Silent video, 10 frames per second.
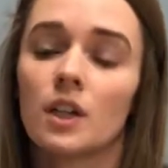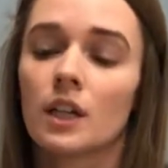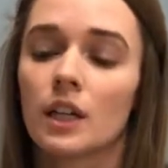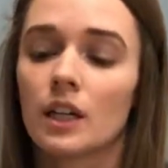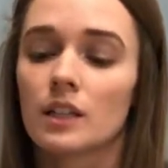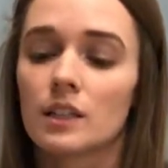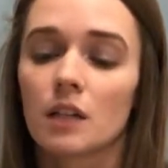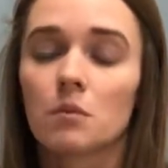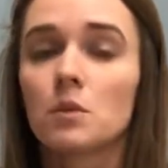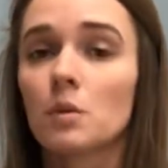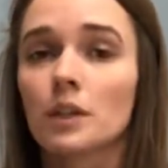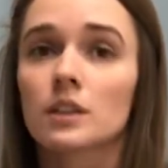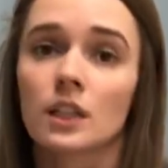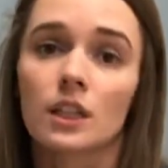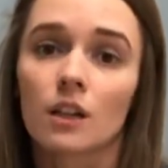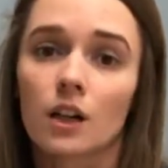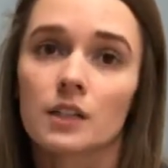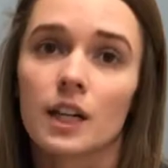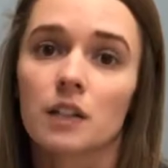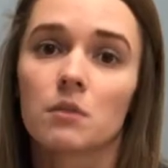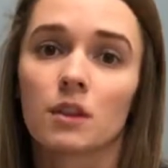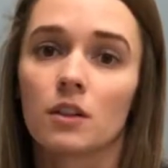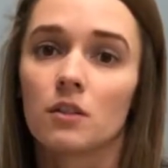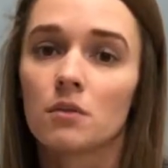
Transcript: and we'll work to get in contact with you.